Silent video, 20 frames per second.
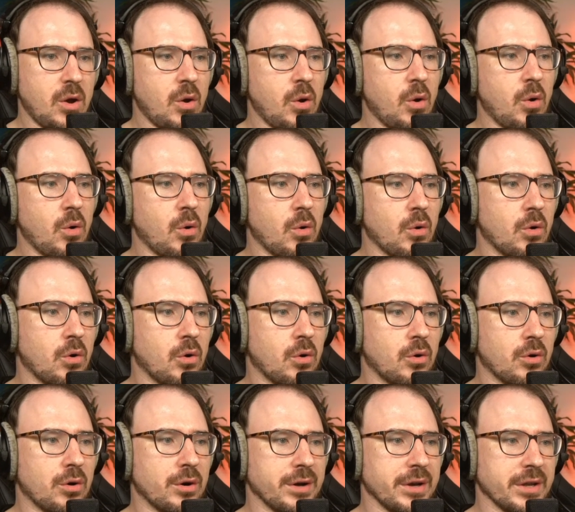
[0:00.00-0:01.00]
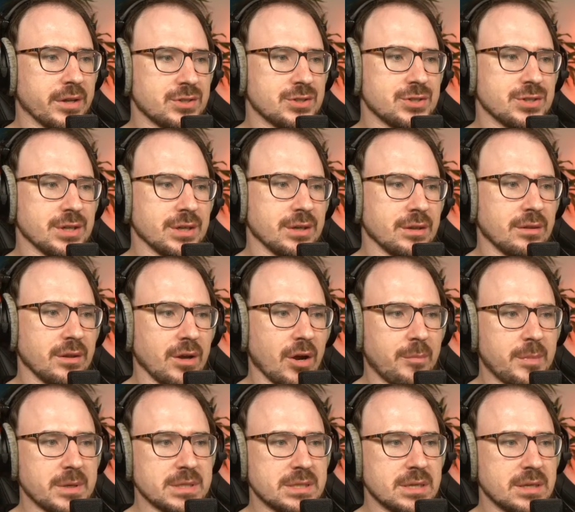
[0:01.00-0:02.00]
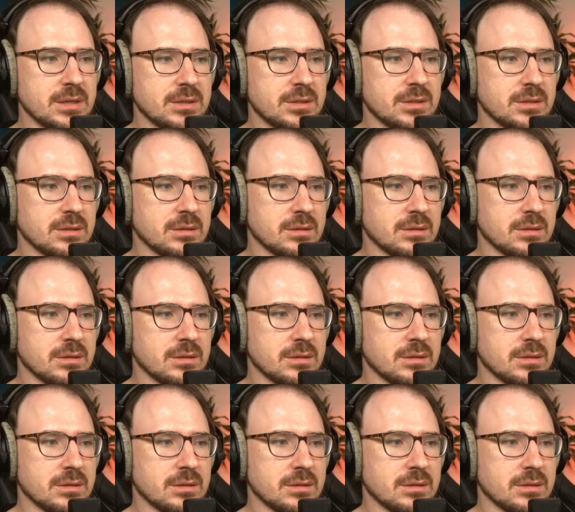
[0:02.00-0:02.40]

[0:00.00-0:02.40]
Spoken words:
Or does she the opposite?